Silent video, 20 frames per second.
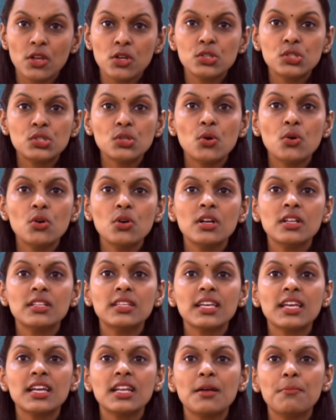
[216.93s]
so
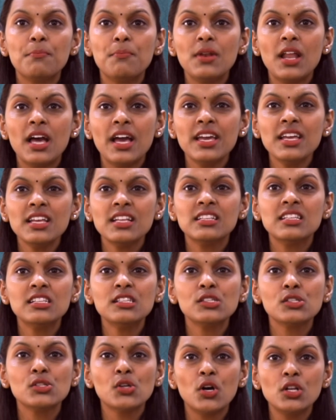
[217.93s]
they can apply
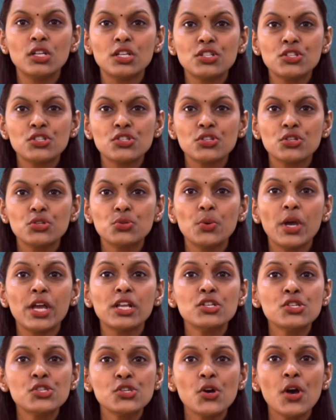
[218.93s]
this knowledge to
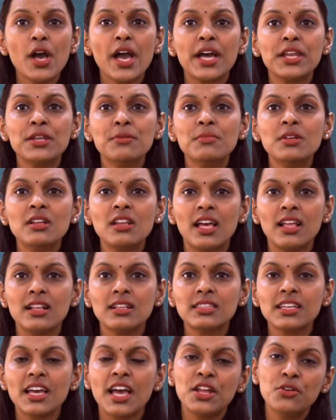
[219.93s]
ensure animal
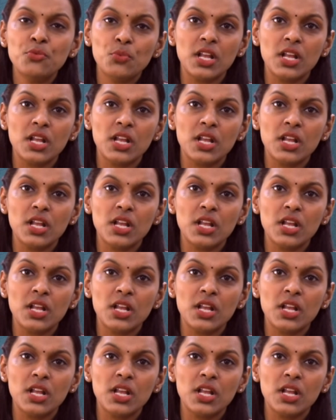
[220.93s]
health and